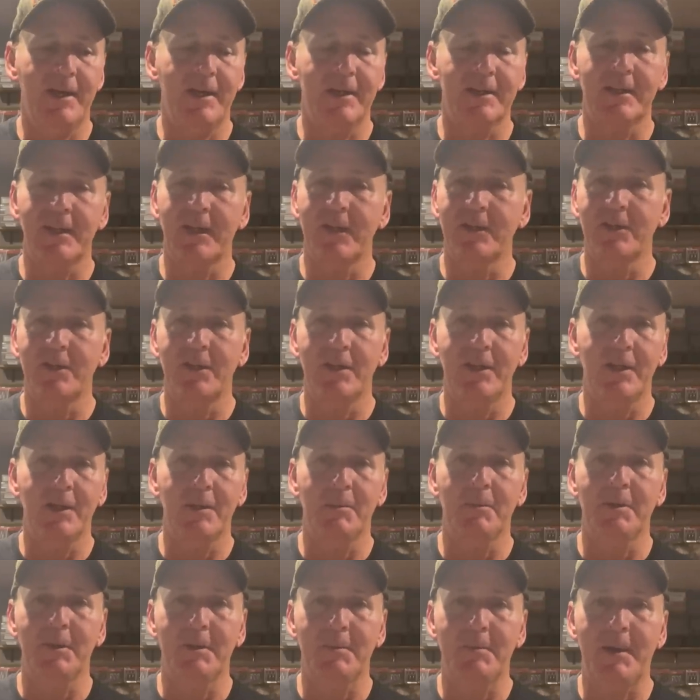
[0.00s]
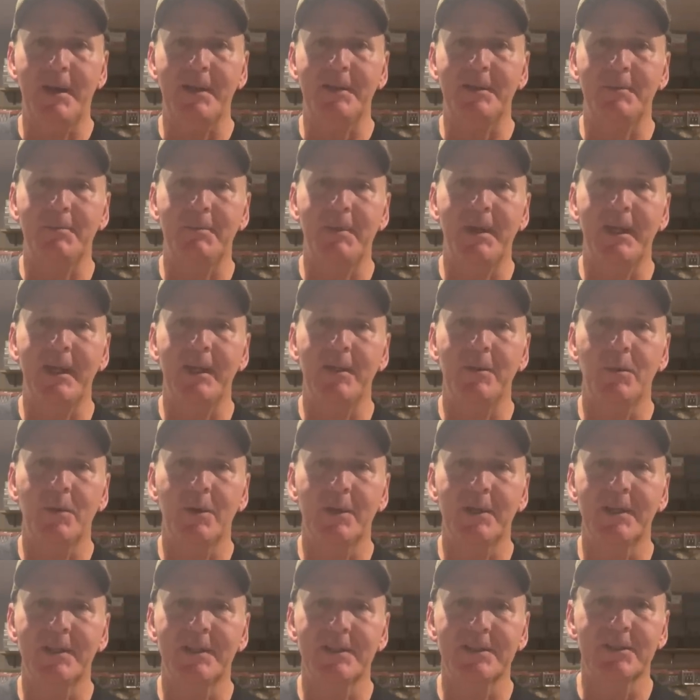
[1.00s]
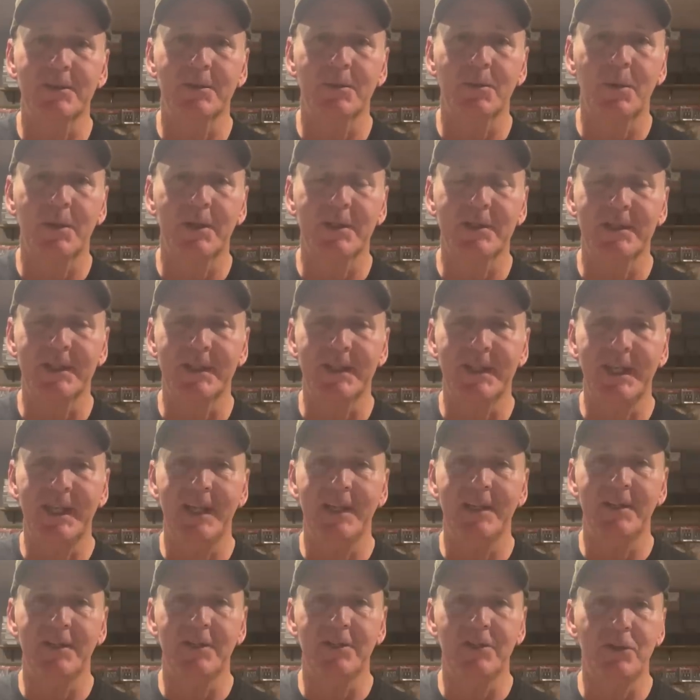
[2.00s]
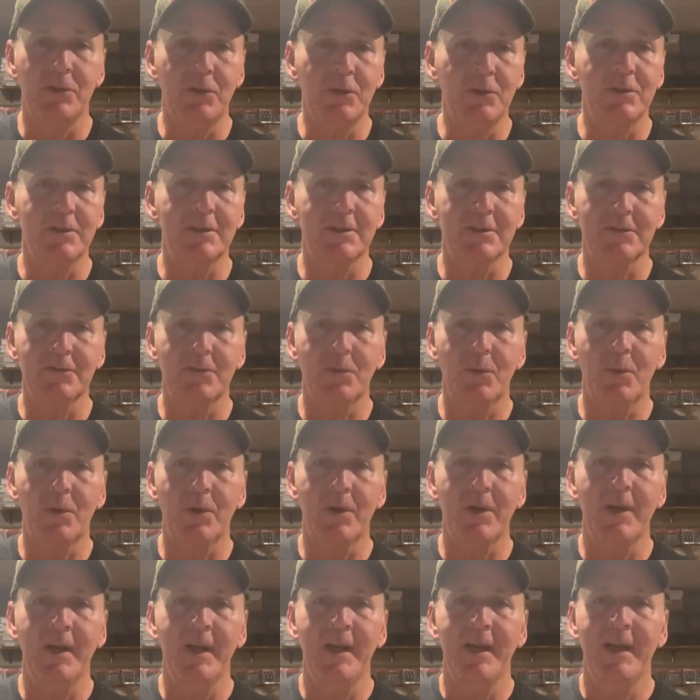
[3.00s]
tell you a little bit about the bait, what its intended use is for.